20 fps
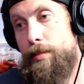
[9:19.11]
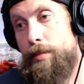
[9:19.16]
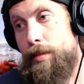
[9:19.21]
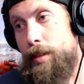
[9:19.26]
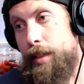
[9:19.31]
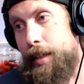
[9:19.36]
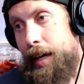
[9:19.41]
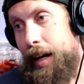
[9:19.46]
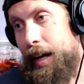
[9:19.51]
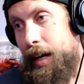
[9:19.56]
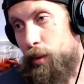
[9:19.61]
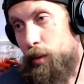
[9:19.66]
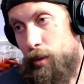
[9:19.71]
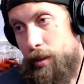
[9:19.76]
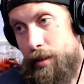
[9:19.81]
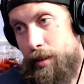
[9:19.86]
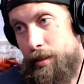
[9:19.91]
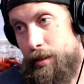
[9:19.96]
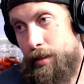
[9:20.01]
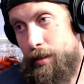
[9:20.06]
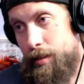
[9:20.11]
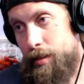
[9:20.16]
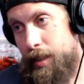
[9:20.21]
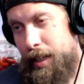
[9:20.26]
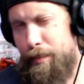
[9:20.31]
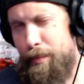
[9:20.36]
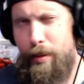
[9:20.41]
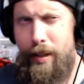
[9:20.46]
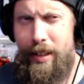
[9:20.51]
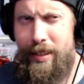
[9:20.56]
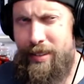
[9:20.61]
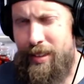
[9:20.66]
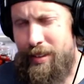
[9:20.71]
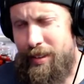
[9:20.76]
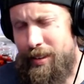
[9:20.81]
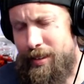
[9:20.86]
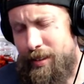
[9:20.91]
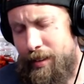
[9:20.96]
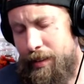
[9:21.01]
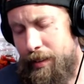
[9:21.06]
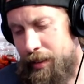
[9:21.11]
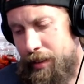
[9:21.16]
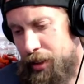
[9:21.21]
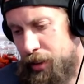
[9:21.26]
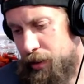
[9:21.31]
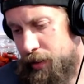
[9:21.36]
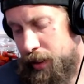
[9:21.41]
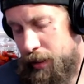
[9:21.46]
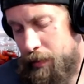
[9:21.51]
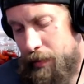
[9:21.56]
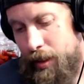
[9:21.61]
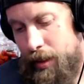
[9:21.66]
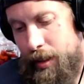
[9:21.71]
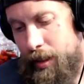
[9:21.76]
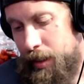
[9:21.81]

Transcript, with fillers: The guy wants, and I probably said this in another stream.